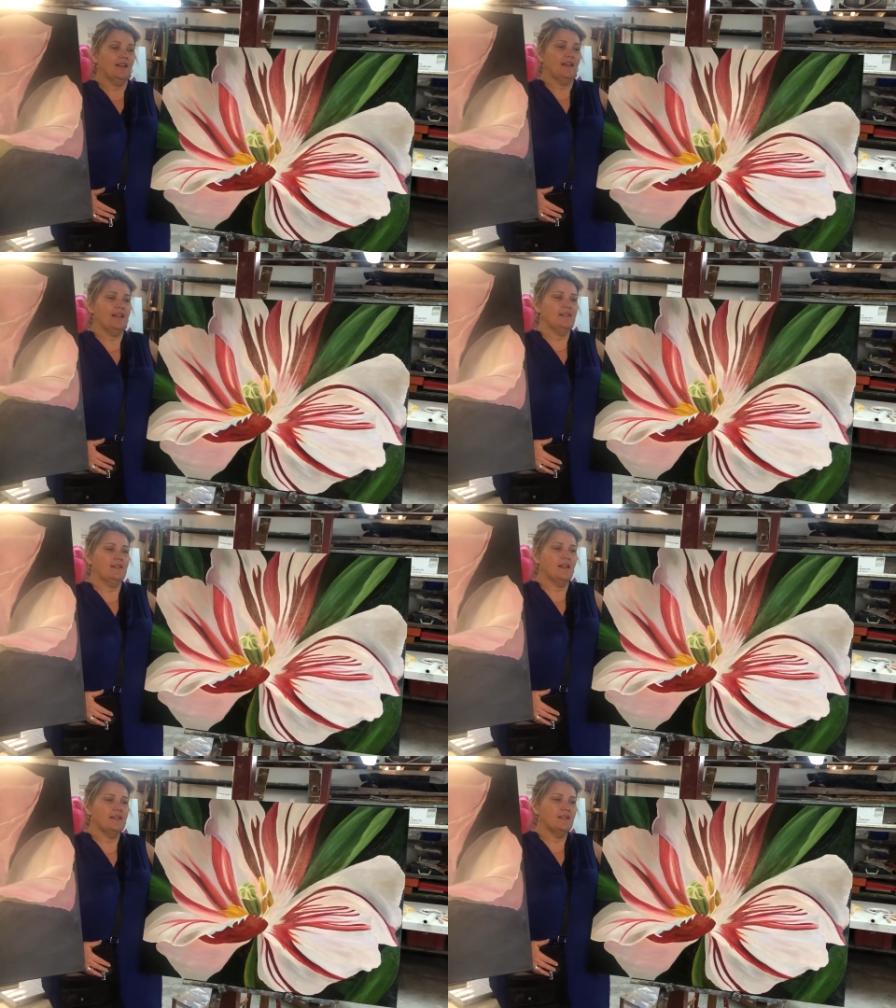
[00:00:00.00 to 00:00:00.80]

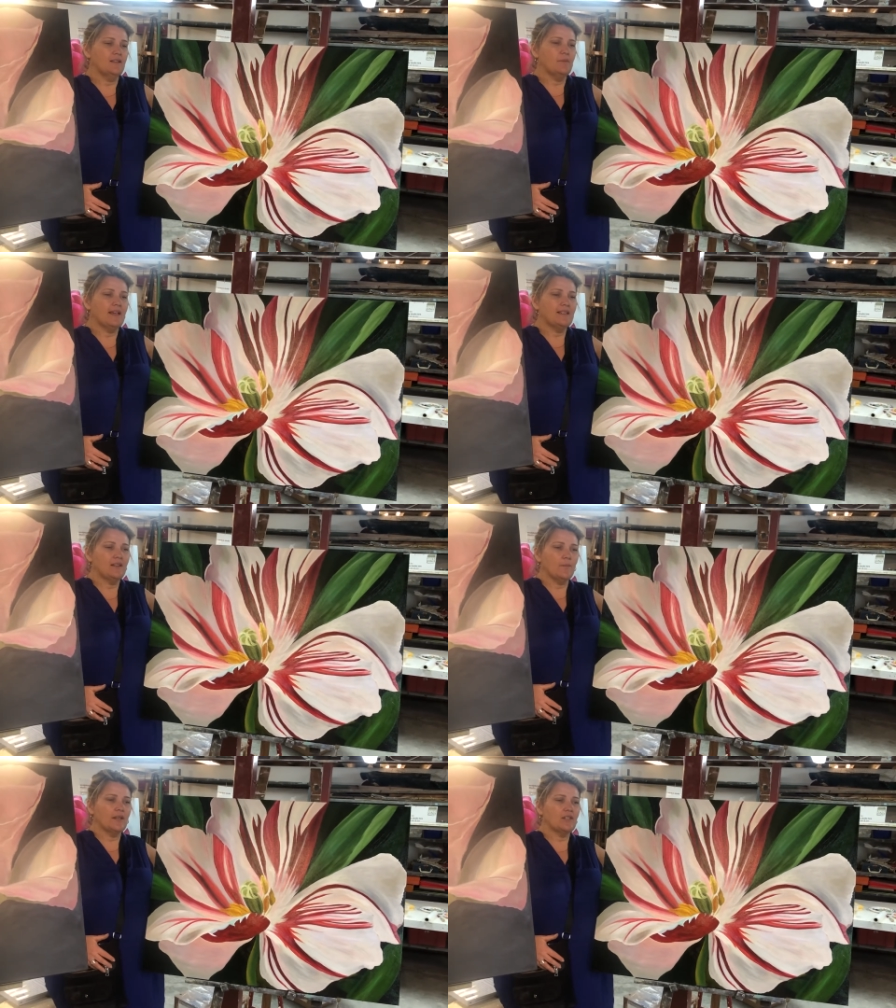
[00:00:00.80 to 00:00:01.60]
it just makes so
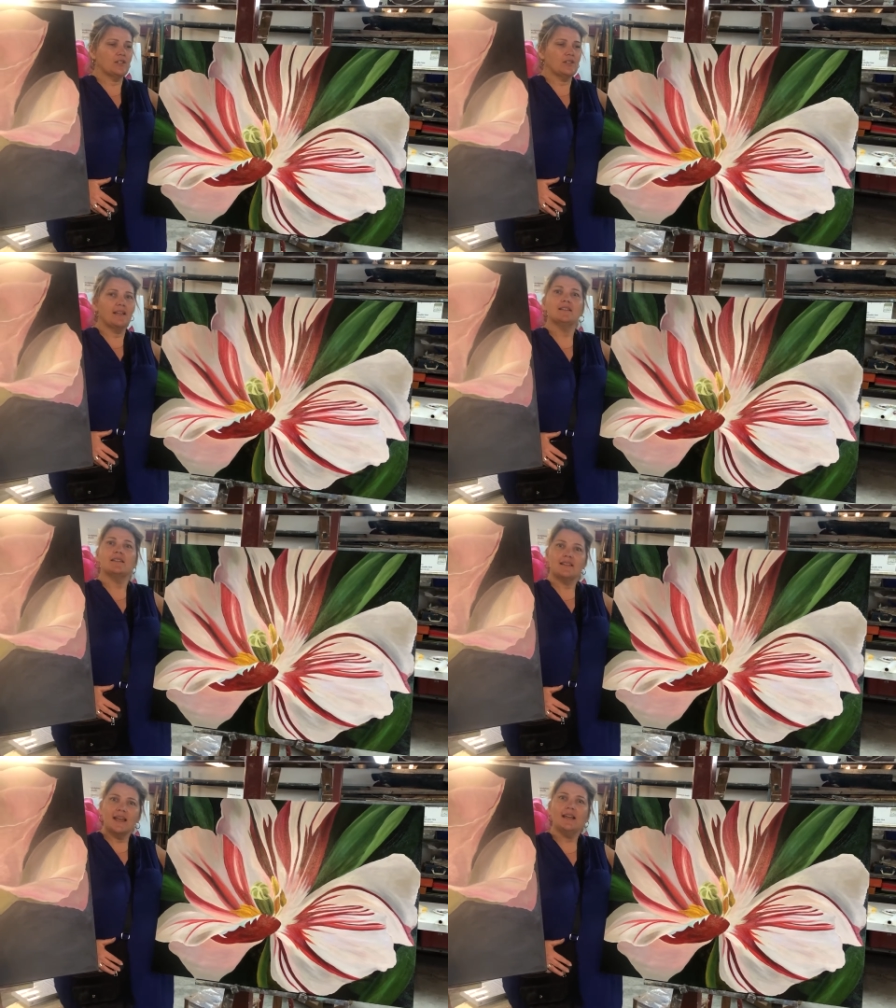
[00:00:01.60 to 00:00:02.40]
much
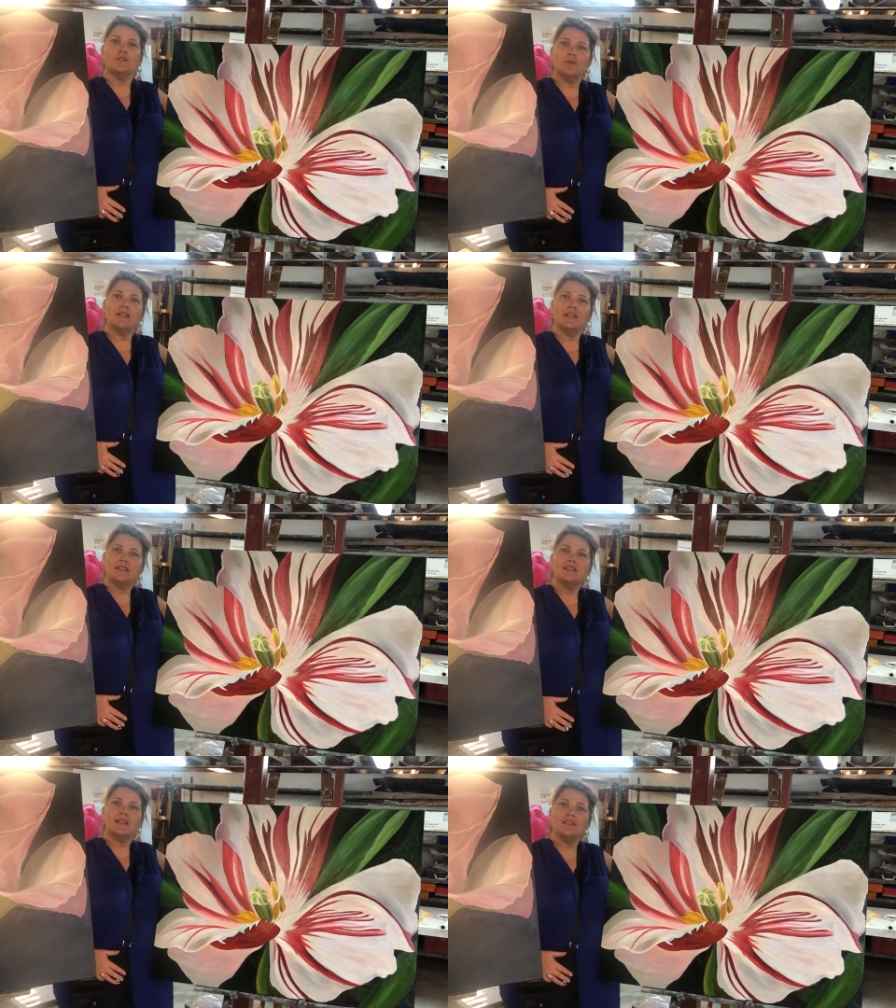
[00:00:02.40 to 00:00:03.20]
sense. Yeah, doing it in
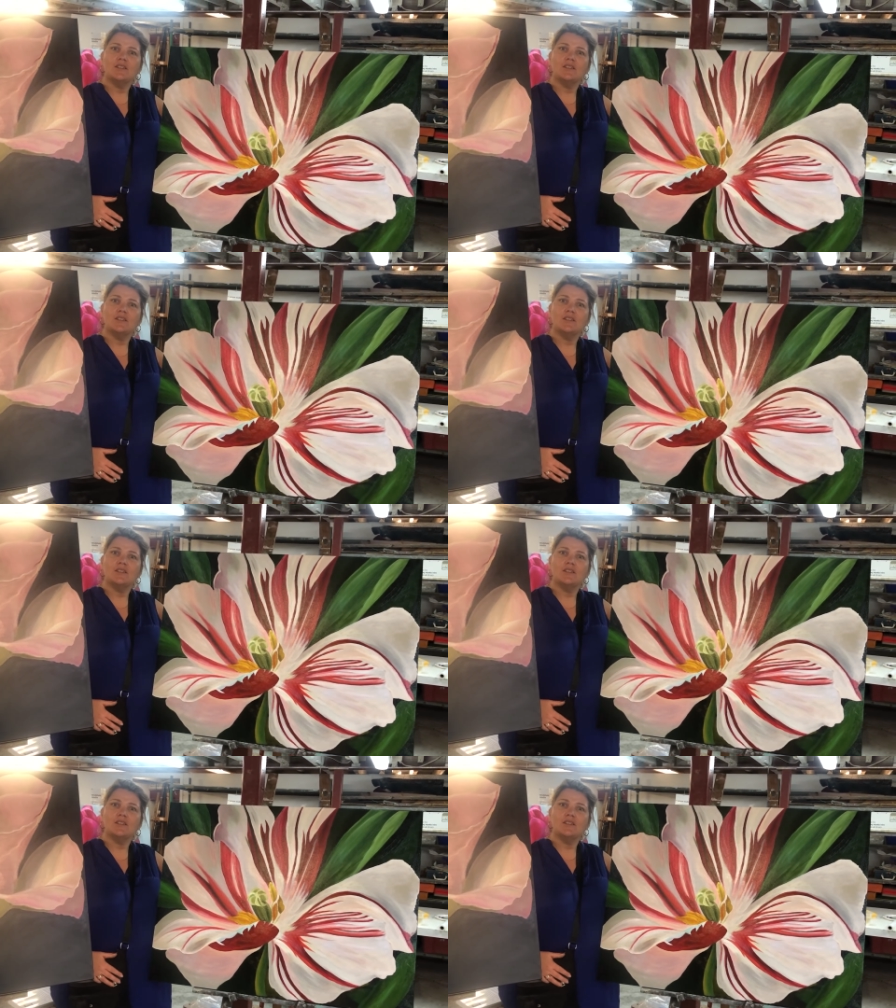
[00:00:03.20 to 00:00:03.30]
stages.